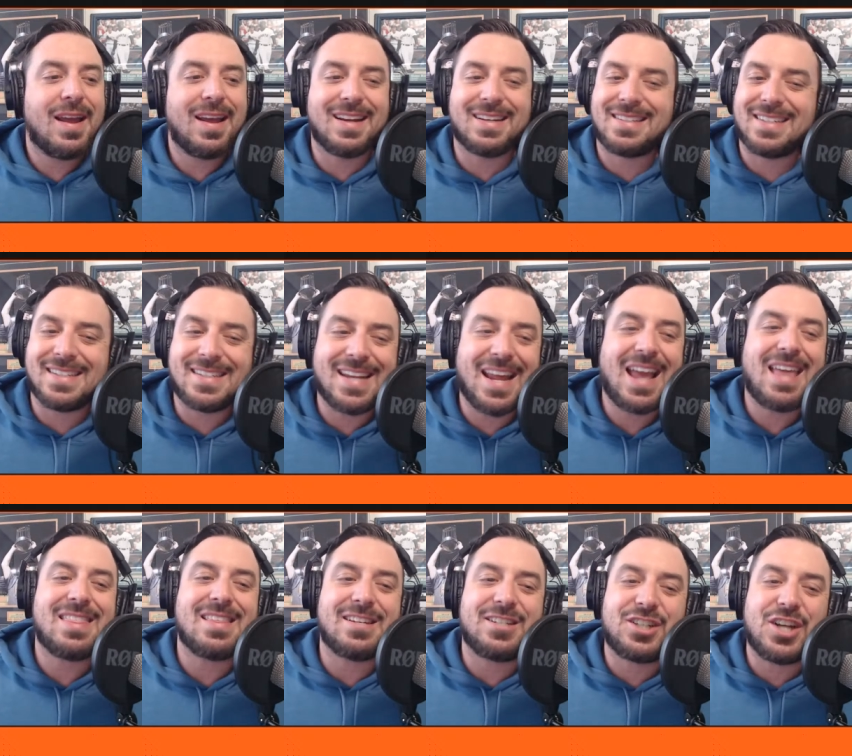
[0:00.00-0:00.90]
And
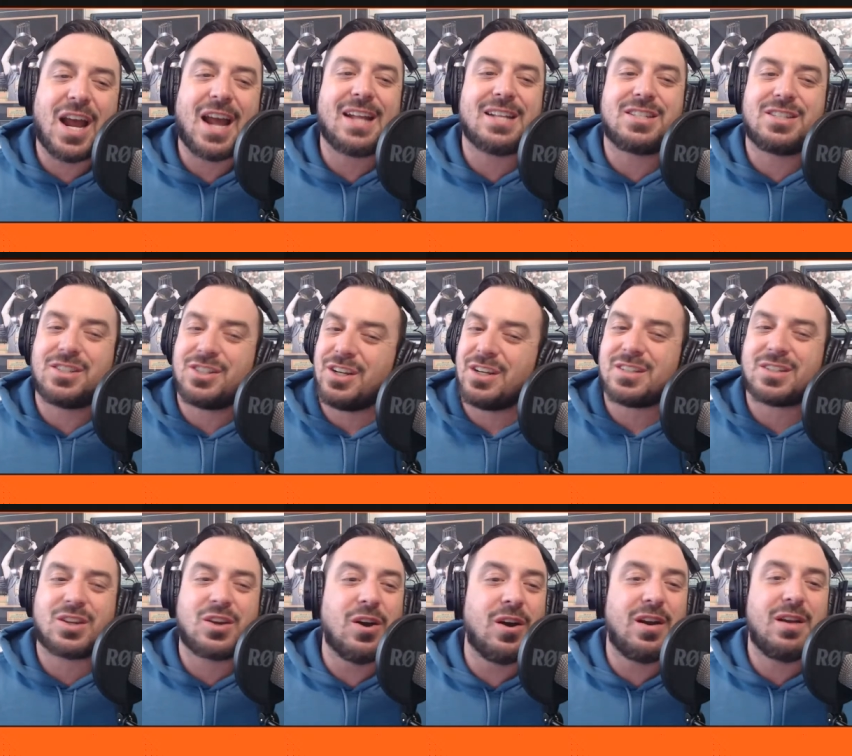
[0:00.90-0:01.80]
today, the Giants
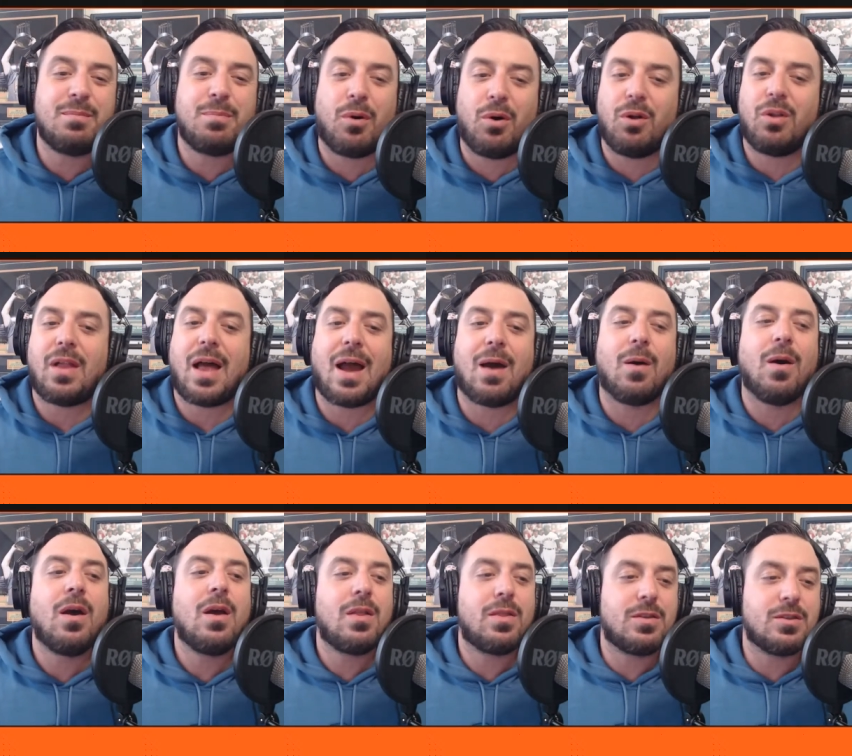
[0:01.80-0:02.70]
just couldn't pull out
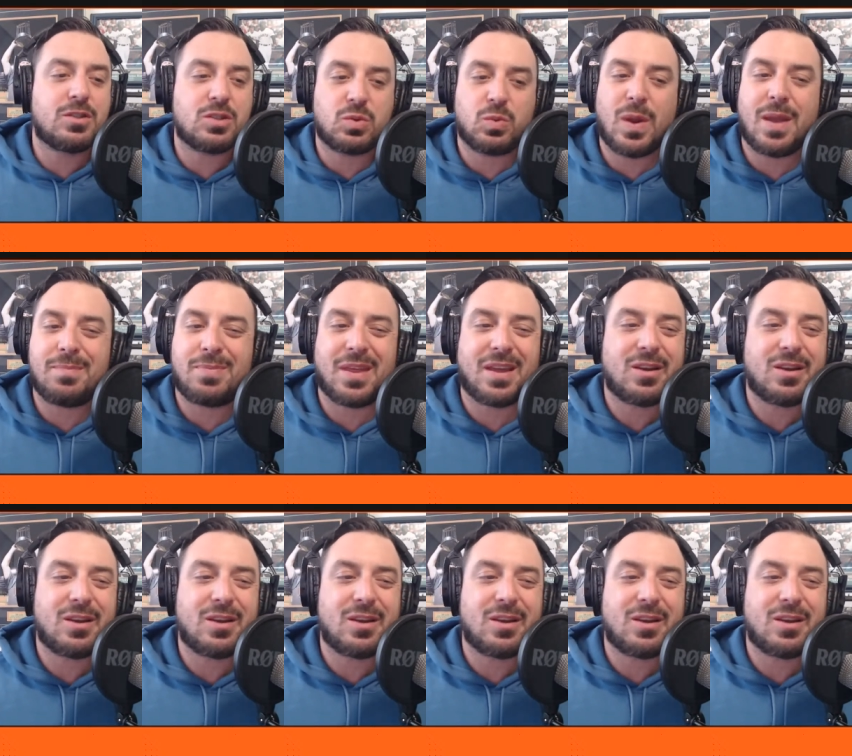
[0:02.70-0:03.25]
the sweep.